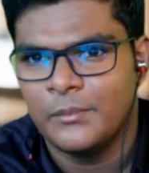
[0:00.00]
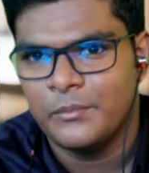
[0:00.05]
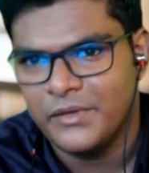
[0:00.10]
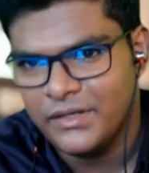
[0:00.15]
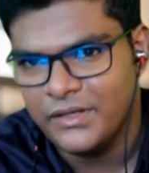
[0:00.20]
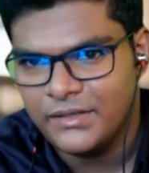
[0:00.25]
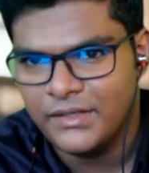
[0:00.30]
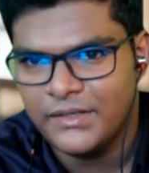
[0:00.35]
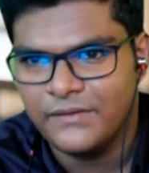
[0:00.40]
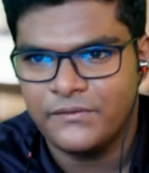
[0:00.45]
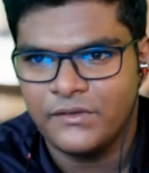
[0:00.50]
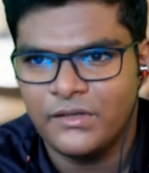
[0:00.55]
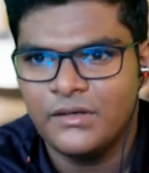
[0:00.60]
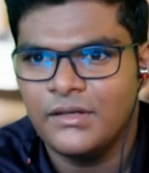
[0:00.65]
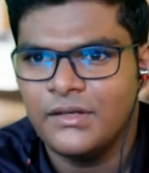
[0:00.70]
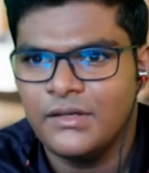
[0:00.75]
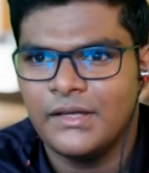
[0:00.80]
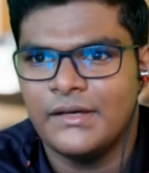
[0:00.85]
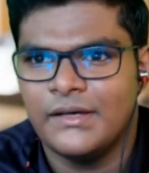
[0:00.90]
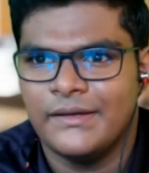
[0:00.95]
But if
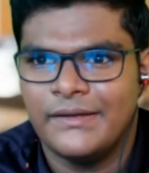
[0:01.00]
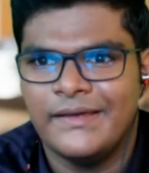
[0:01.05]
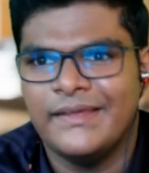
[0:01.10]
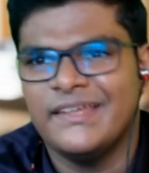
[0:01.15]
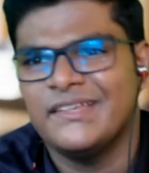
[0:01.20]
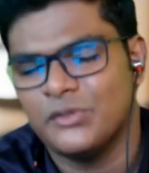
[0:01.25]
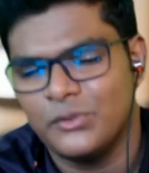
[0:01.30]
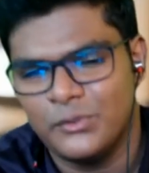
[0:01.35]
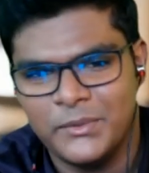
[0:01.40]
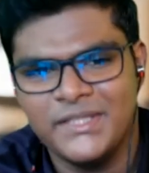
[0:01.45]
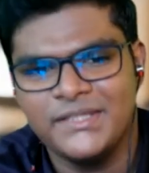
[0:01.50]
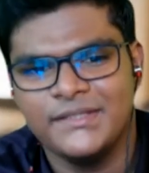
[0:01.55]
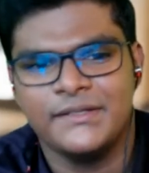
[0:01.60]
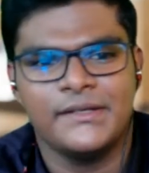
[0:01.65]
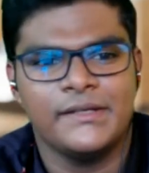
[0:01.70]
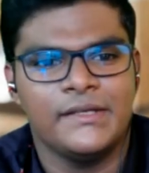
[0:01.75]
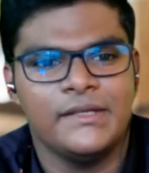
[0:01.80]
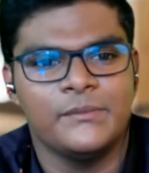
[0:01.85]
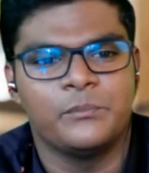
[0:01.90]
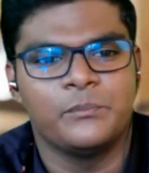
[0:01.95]
not, uh, it's always,
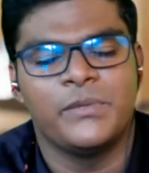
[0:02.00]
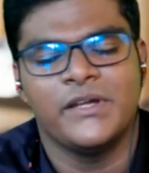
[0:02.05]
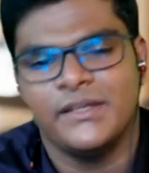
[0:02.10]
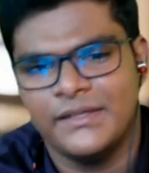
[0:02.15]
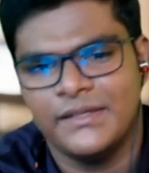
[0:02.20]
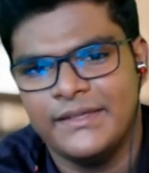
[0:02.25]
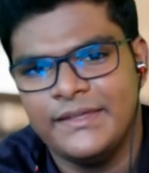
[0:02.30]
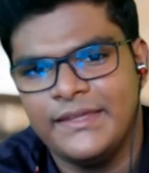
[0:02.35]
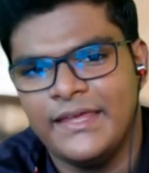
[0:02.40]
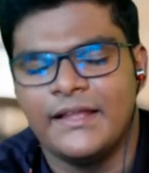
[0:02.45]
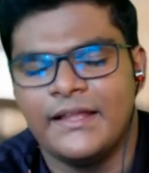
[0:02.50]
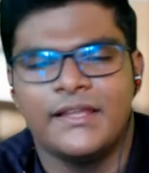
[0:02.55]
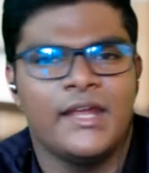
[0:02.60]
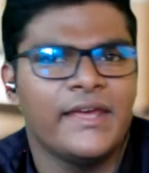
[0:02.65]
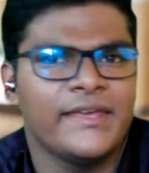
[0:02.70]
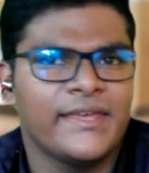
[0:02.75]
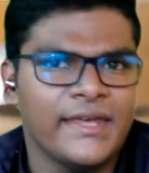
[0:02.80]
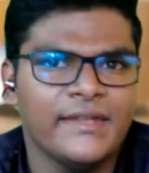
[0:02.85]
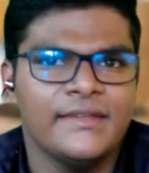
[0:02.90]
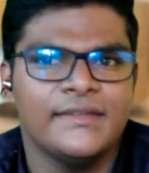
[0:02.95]
but yeah,
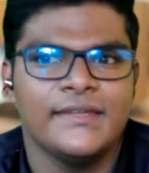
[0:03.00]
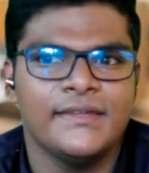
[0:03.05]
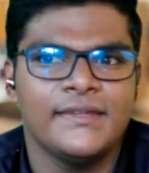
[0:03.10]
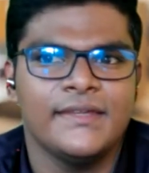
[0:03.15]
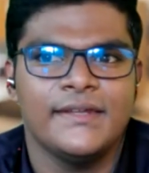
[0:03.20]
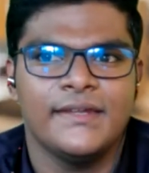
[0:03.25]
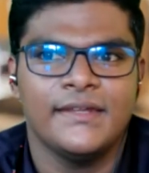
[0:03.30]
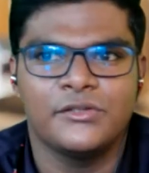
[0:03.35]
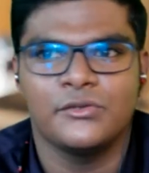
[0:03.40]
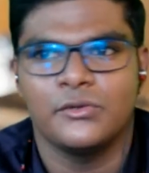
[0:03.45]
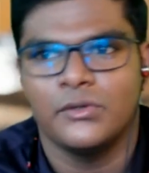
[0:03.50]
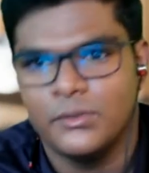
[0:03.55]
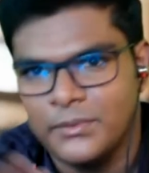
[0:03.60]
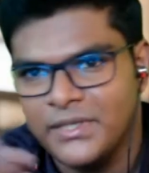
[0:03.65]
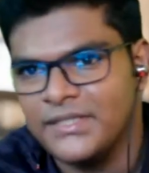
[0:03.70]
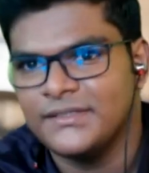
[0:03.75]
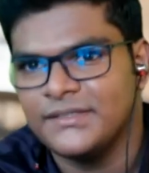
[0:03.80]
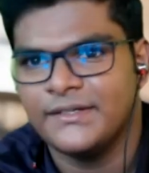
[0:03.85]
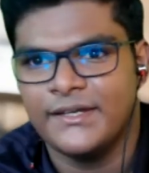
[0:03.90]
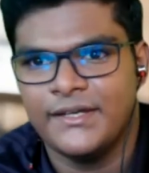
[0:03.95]
I can say that it's
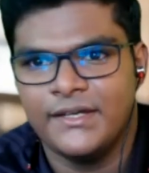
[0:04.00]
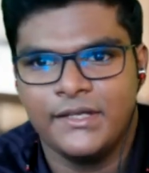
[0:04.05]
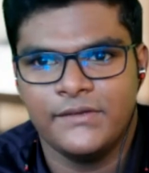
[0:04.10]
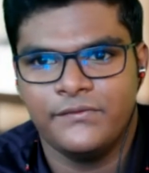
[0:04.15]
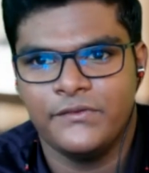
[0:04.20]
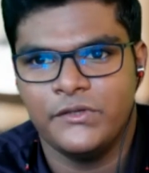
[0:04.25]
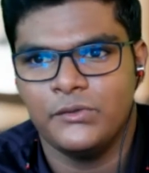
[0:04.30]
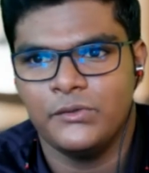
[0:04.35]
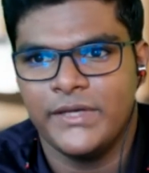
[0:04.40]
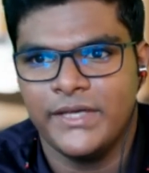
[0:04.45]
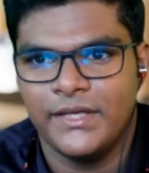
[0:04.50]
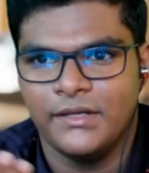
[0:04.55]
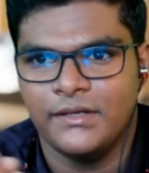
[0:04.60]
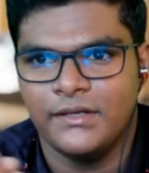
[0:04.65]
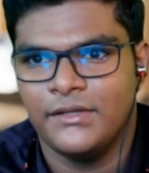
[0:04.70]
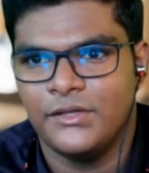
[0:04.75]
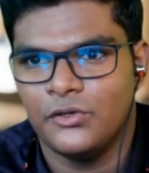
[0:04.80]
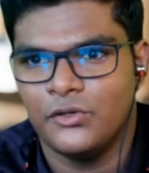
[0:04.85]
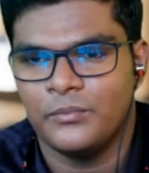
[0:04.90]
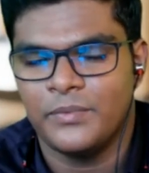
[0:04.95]
always great if you
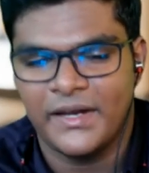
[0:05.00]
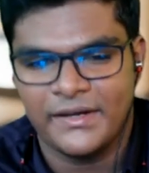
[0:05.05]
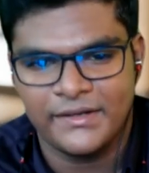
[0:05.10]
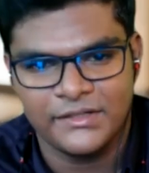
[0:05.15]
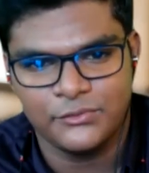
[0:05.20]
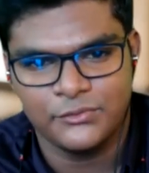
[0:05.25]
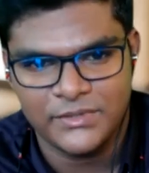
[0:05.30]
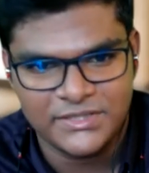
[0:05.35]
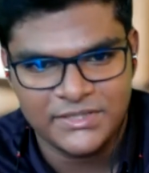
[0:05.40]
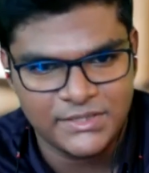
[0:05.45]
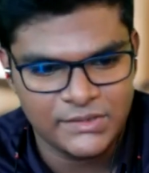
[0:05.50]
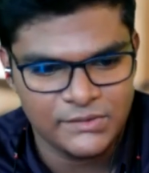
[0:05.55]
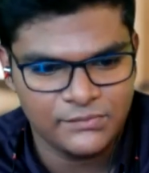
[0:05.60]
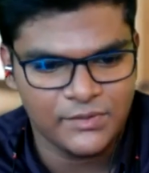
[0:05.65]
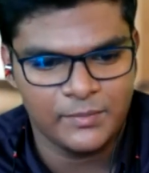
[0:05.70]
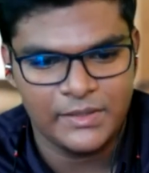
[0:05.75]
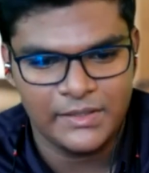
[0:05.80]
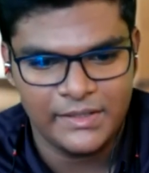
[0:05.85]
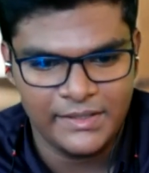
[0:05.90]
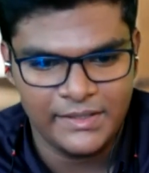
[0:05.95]
can, you know, practice questions
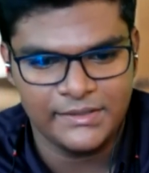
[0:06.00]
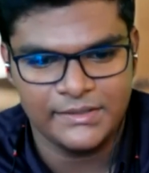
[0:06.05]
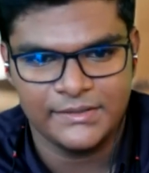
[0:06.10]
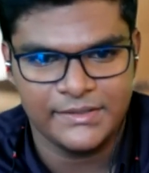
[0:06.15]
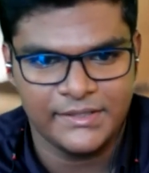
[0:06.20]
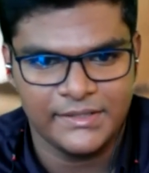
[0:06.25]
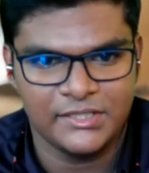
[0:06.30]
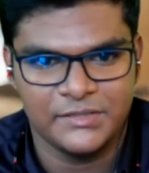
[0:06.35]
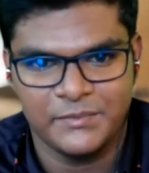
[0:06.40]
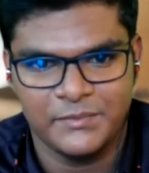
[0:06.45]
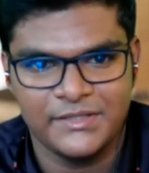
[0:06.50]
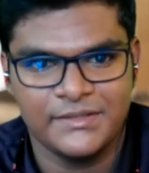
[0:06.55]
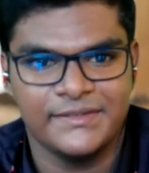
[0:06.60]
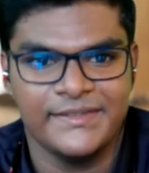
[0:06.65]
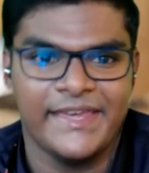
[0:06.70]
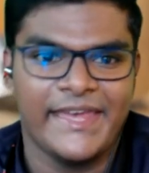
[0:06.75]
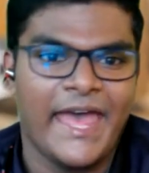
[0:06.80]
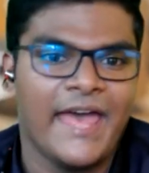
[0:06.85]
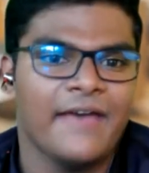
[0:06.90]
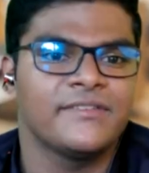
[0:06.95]
from the latest kits because
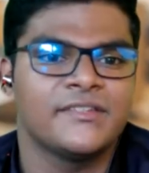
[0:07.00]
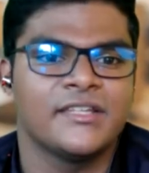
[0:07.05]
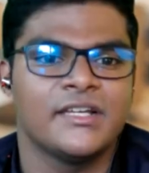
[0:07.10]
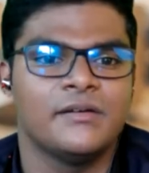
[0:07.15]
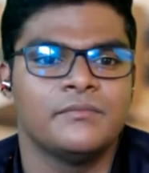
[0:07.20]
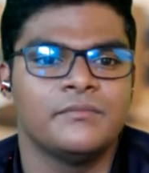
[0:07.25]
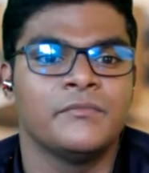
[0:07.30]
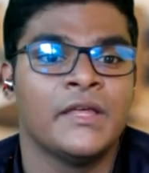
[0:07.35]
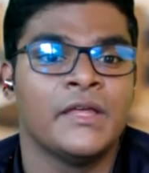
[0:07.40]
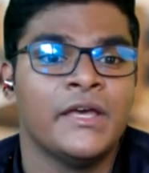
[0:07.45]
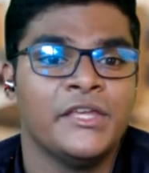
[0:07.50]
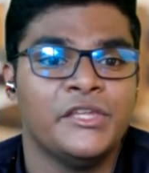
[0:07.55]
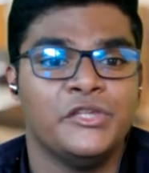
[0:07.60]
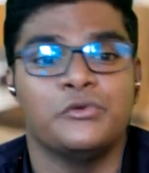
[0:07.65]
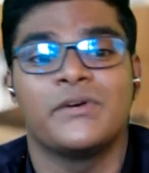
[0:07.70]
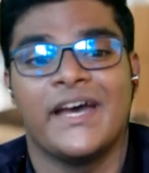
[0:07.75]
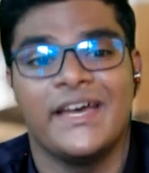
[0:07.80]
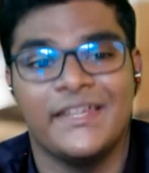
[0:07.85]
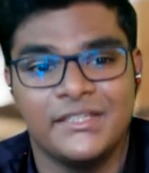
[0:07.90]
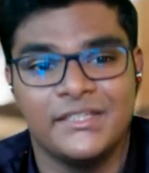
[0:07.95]
they have some
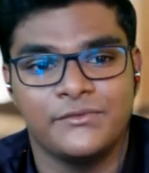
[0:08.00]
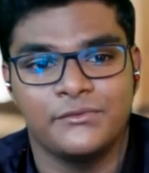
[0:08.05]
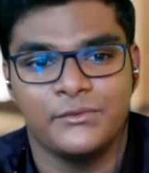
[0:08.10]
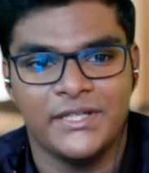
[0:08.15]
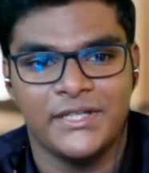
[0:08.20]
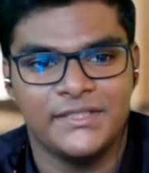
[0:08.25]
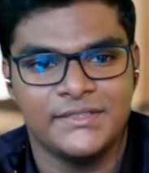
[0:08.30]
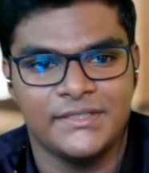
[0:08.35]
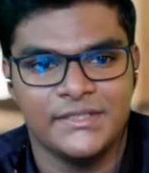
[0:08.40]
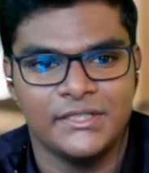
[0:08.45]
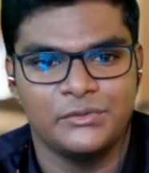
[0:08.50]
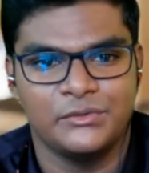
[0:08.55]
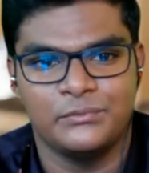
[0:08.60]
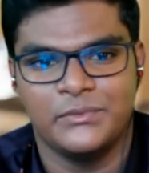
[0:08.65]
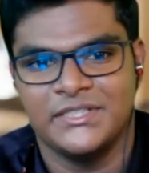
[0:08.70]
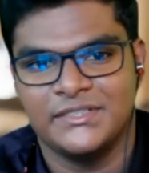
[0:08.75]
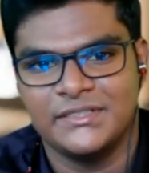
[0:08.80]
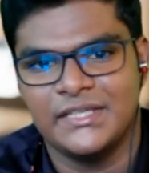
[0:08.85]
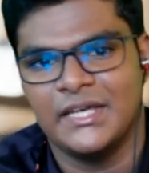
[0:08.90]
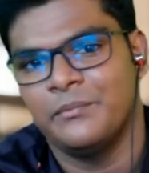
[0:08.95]
new kinds of questions
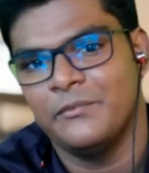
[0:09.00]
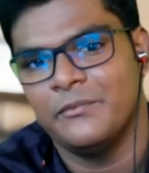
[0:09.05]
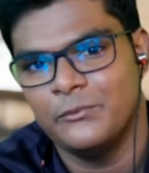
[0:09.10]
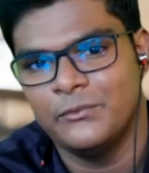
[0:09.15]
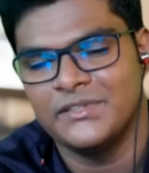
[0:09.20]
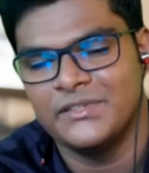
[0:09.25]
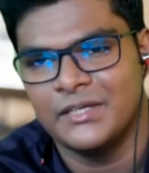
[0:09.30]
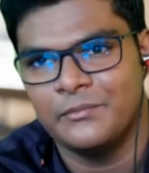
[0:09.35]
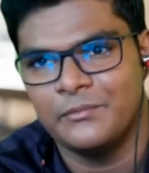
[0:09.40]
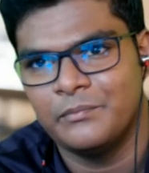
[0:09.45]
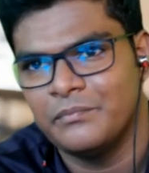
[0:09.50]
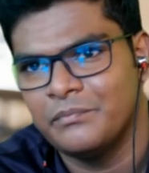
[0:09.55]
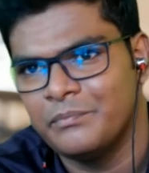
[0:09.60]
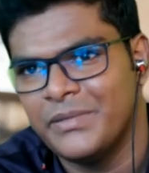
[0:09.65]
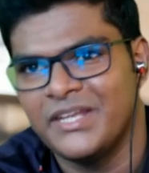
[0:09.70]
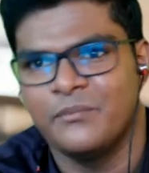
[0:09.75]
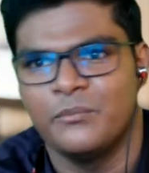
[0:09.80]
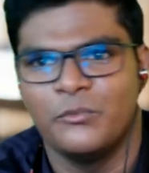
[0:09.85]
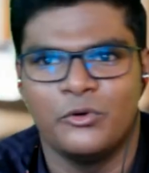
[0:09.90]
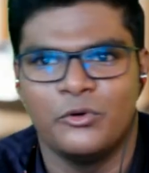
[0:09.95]
which uh, with a
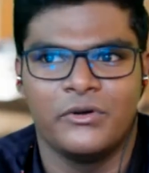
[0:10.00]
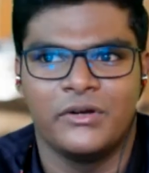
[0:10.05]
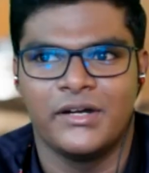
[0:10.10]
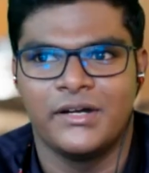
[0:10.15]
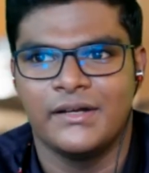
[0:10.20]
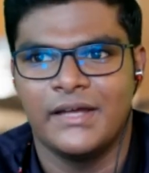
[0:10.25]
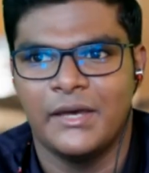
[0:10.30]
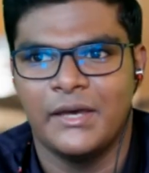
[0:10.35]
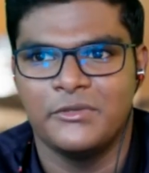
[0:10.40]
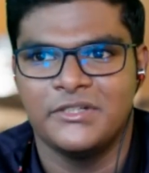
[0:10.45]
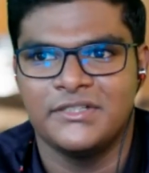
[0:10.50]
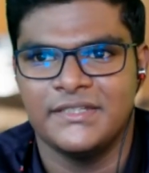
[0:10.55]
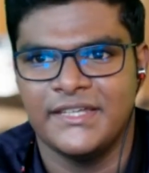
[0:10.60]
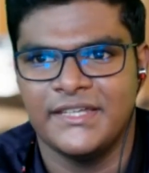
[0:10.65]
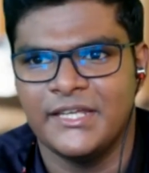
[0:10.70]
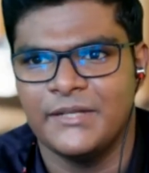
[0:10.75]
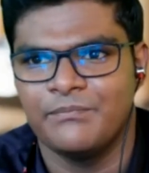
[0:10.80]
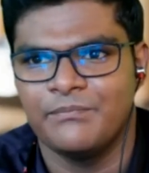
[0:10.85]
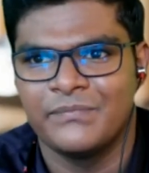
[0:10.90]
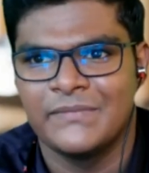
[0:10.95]
bit more, I would
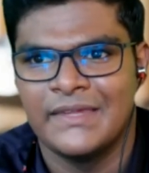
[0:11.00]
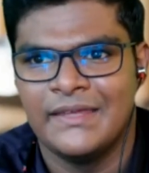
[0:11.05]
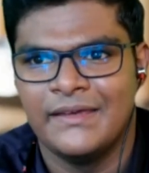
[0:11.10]
say,